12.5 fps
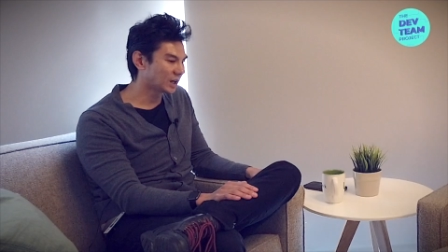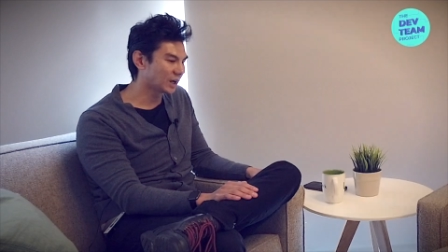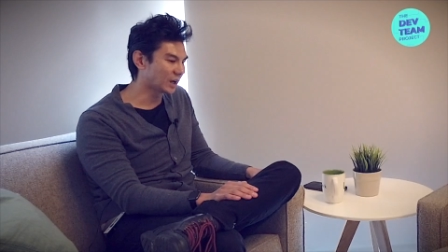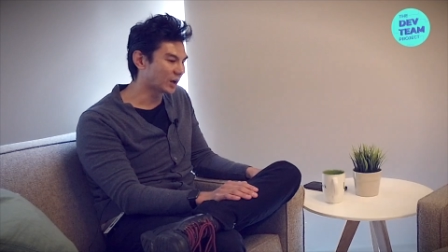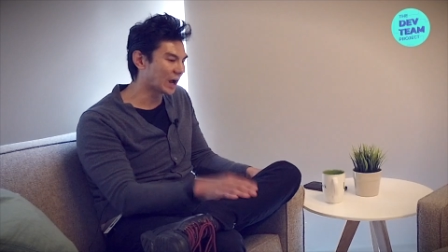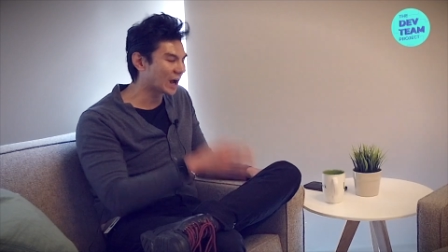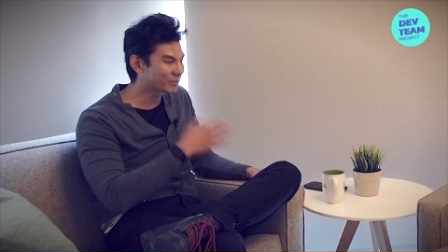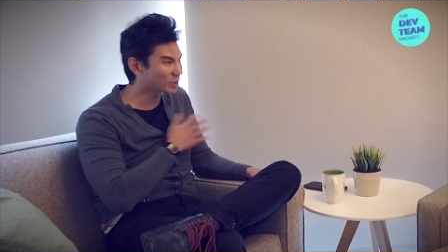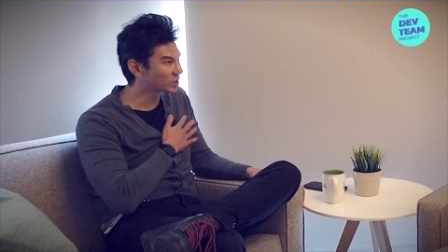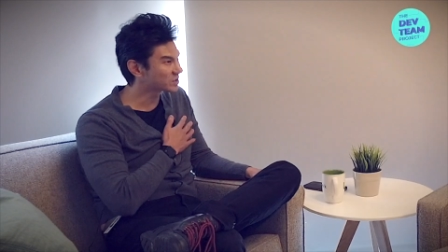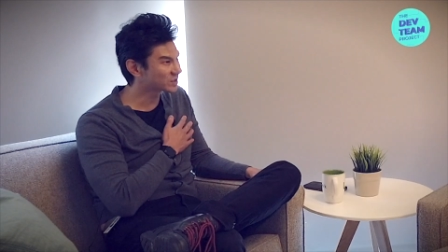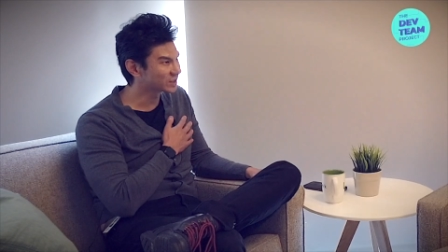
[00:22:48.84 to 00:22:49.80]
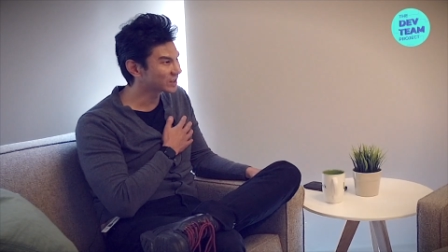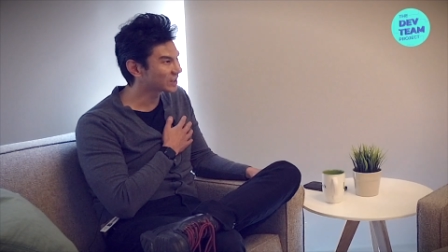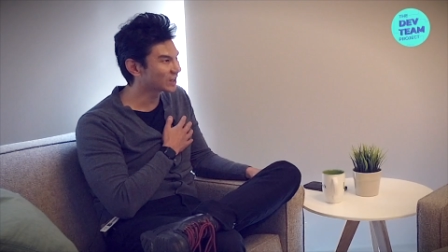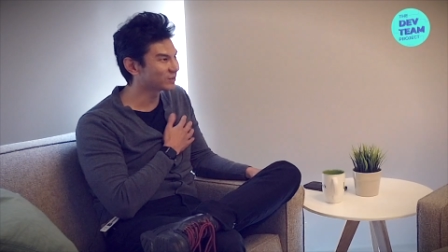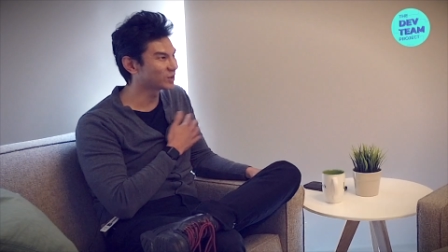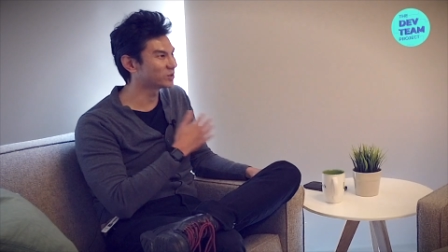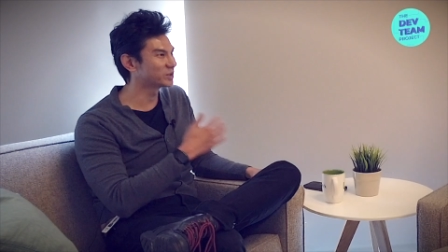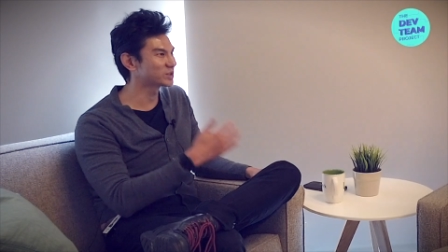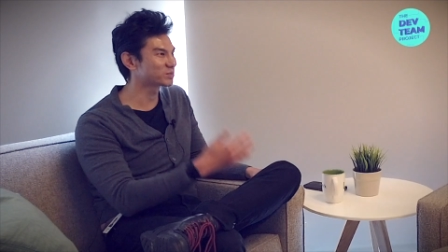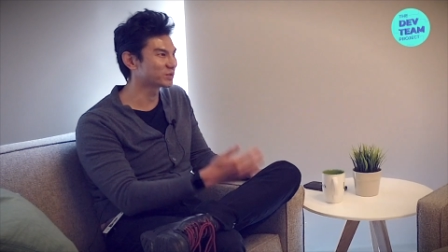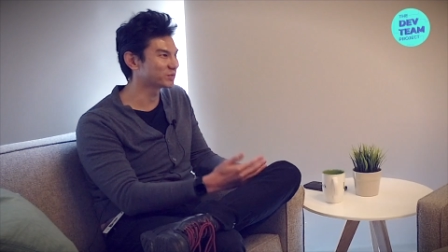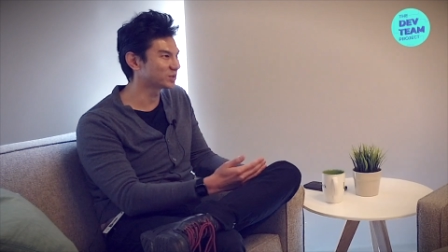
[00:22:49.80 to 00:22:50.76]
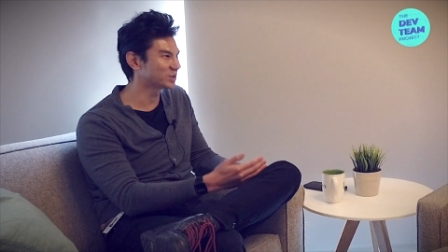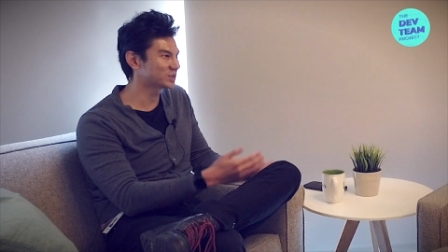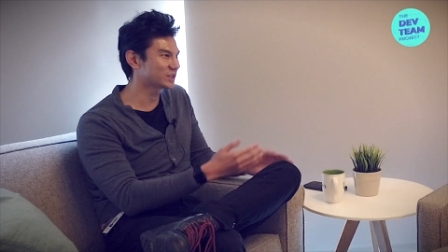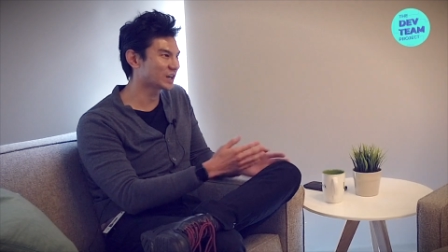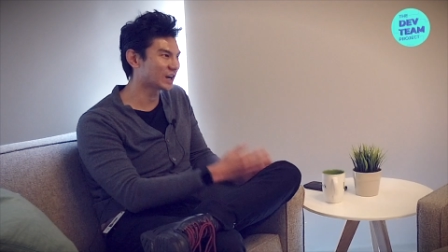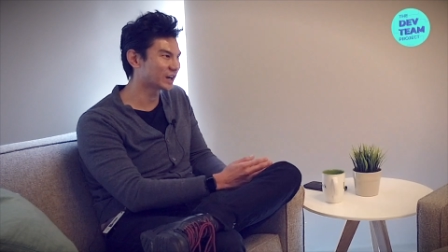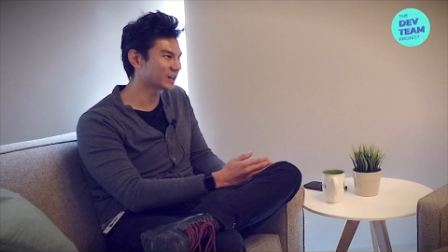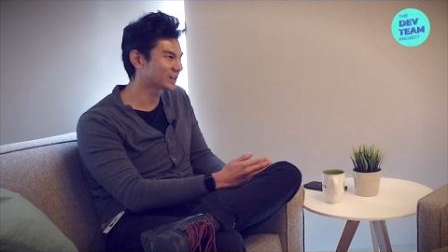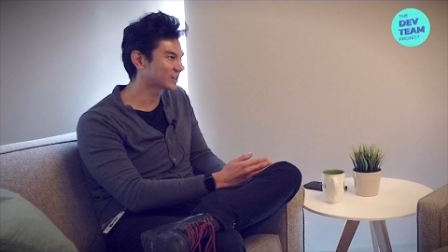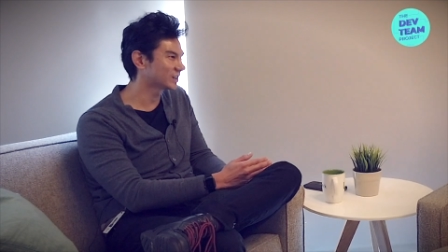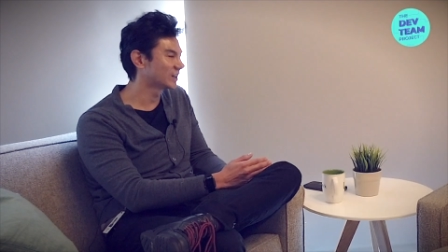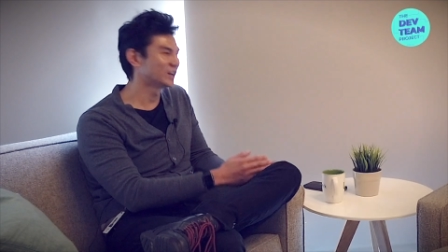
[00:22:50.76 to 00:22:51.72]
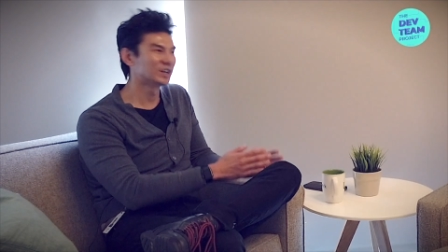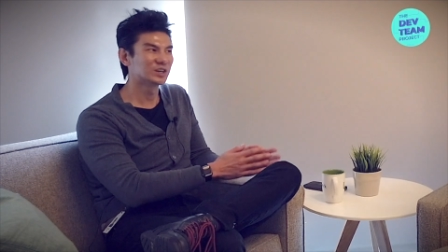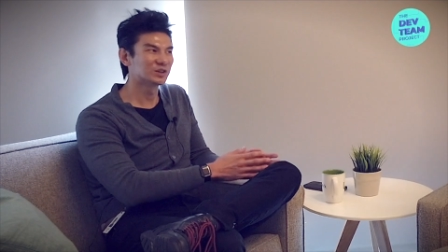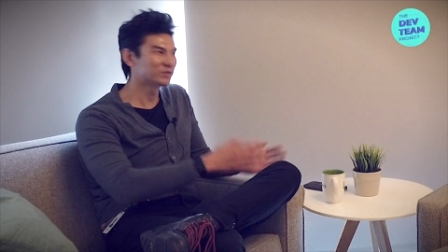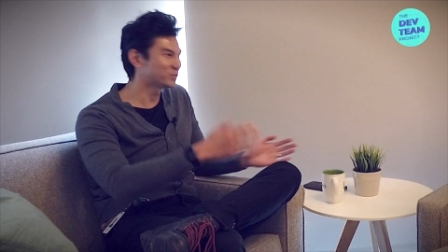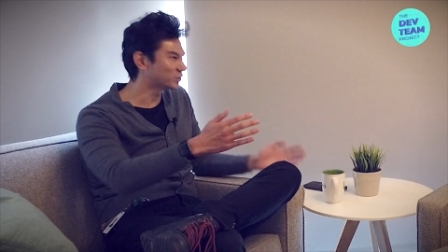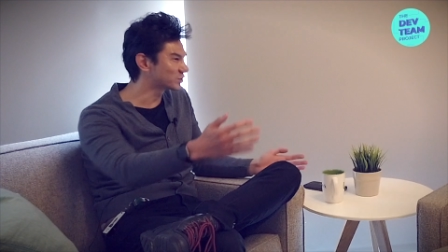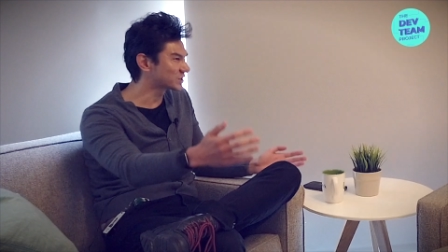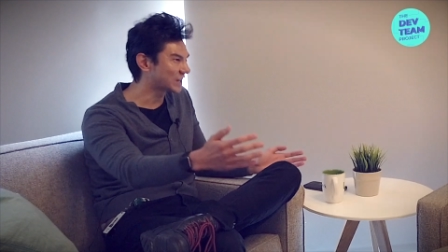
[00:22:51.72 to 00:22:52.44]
I personally have always preferred to hire full